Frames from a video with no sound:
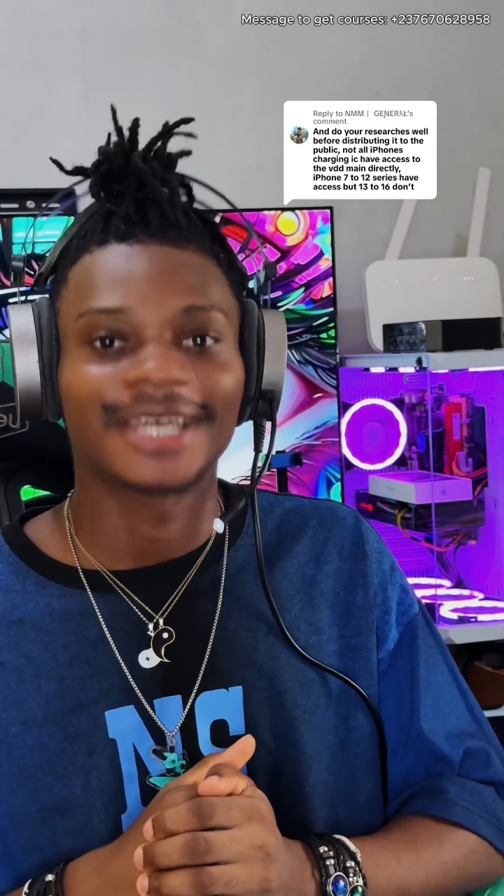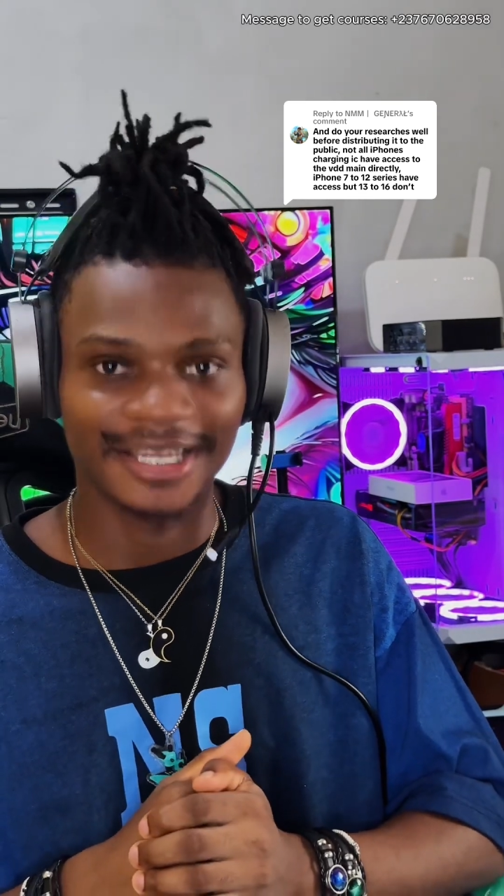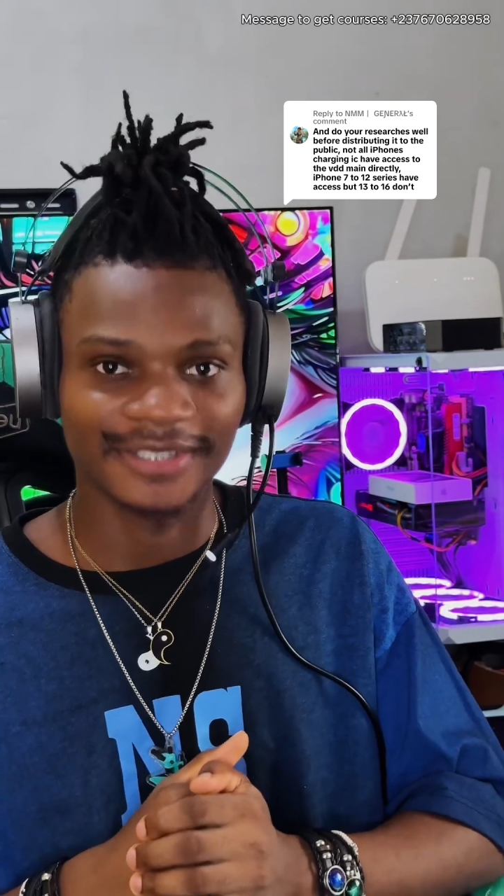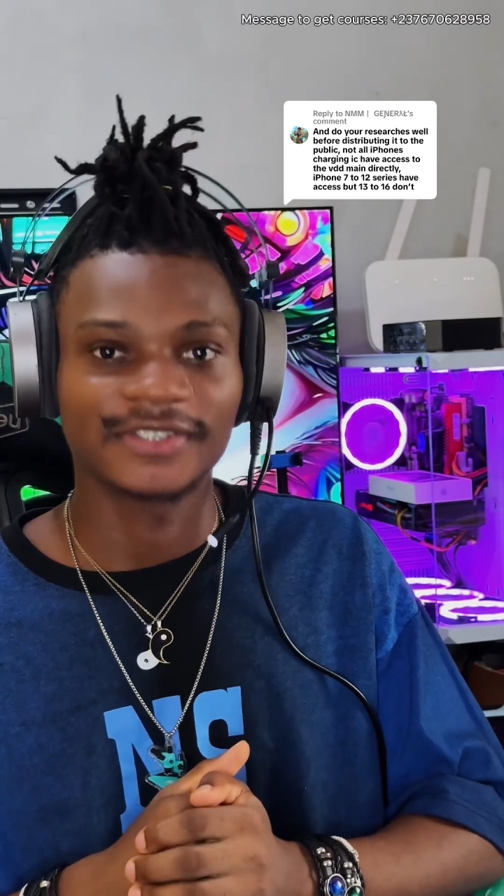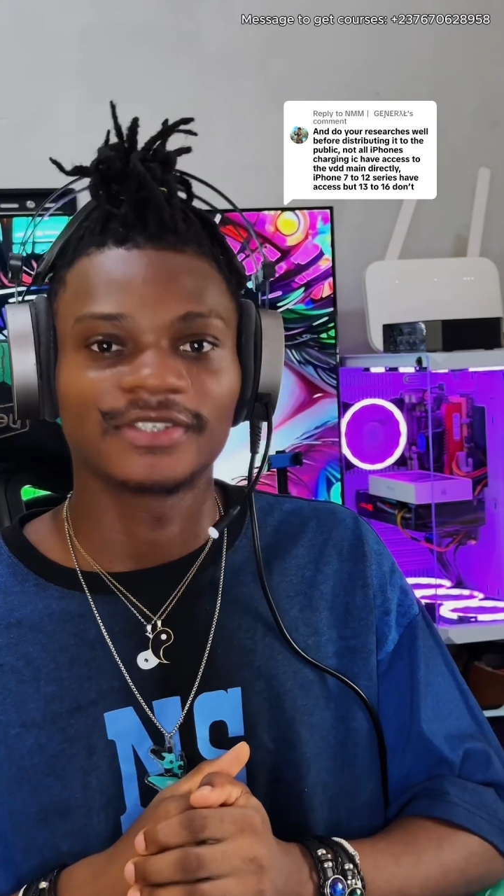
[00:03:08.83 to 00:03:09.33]

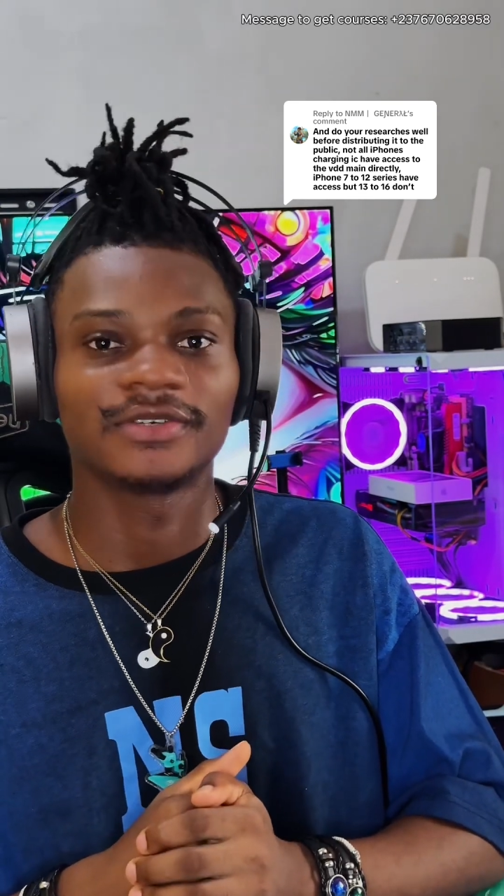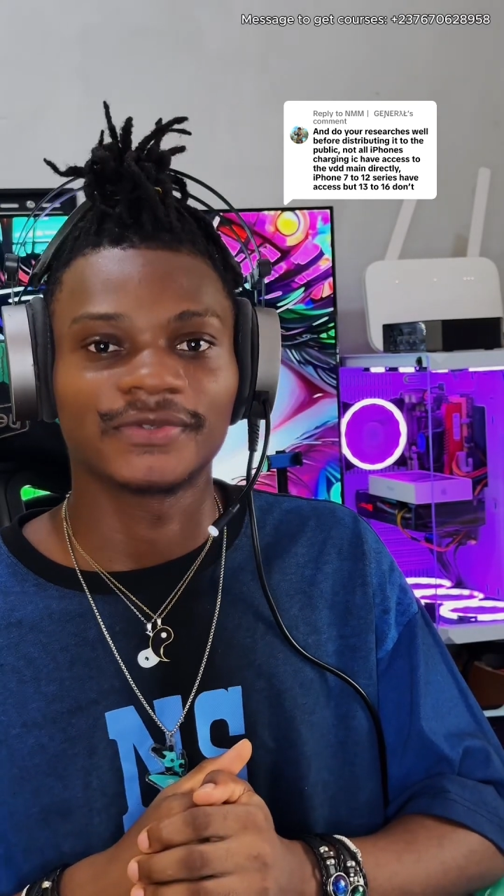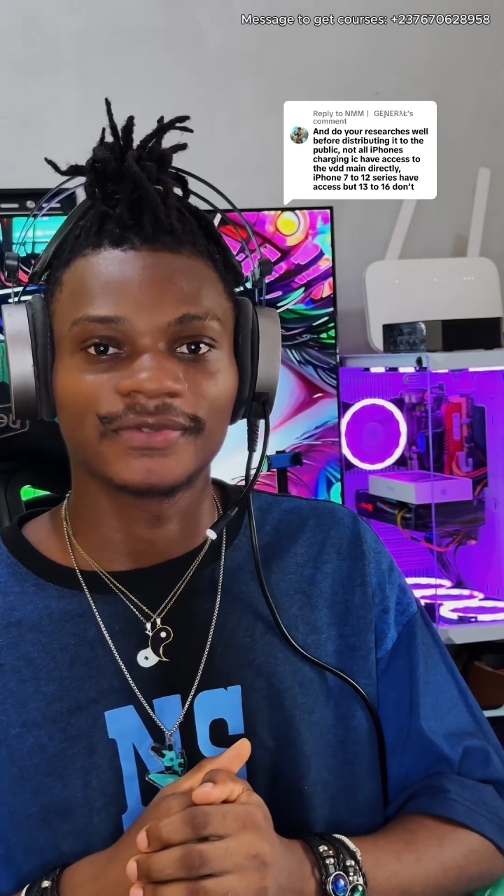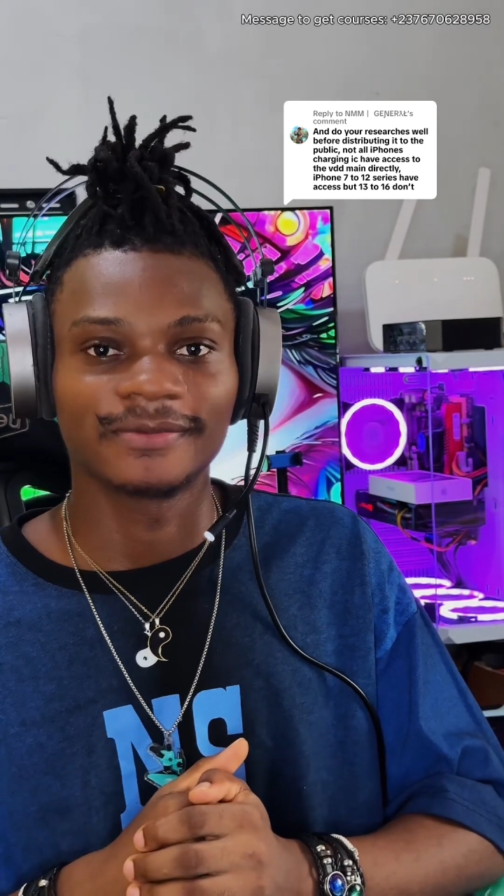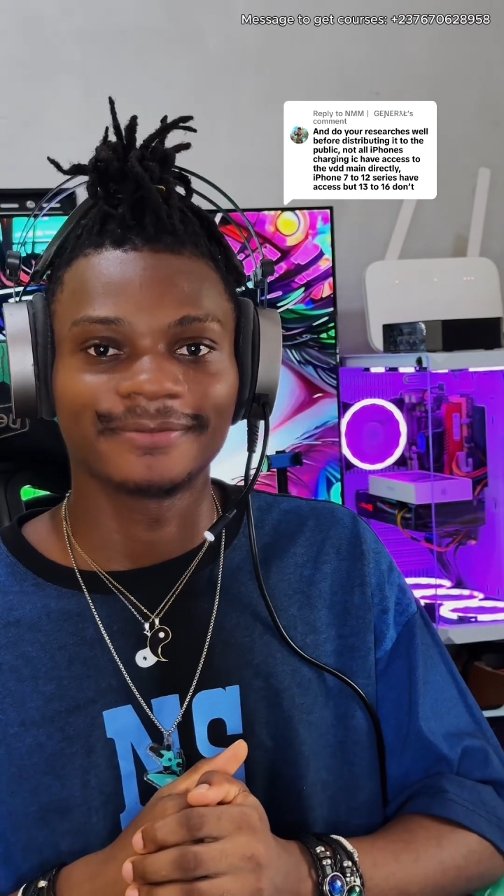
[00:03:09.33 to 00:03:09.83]
and see you
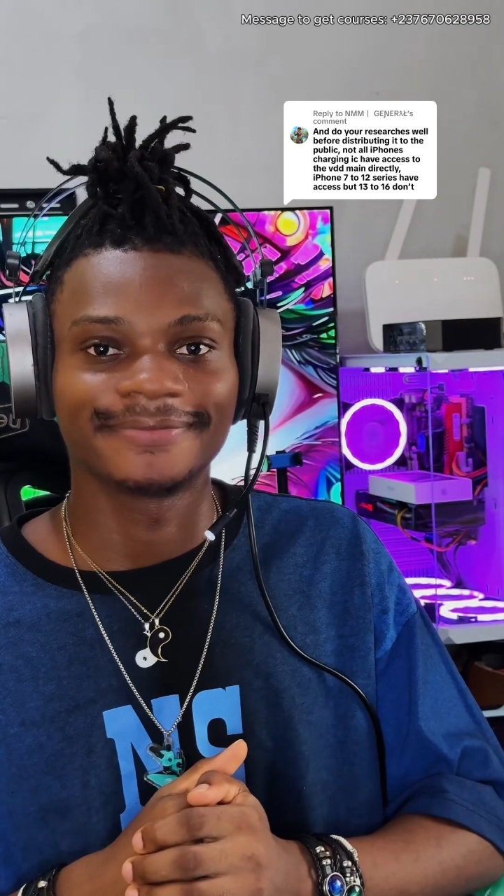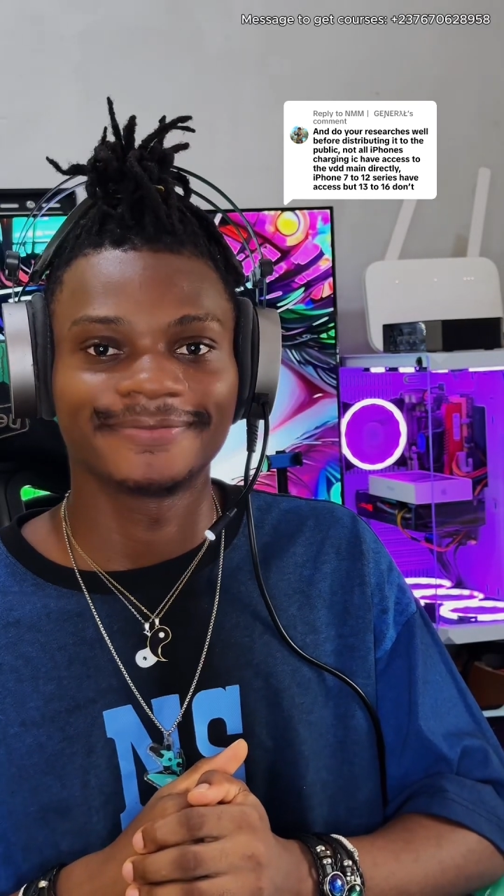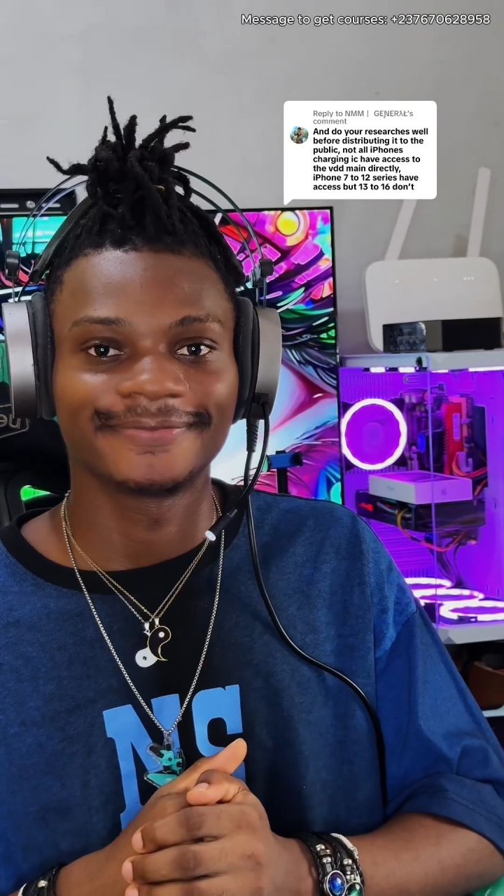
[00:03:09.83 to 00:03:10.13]
soon.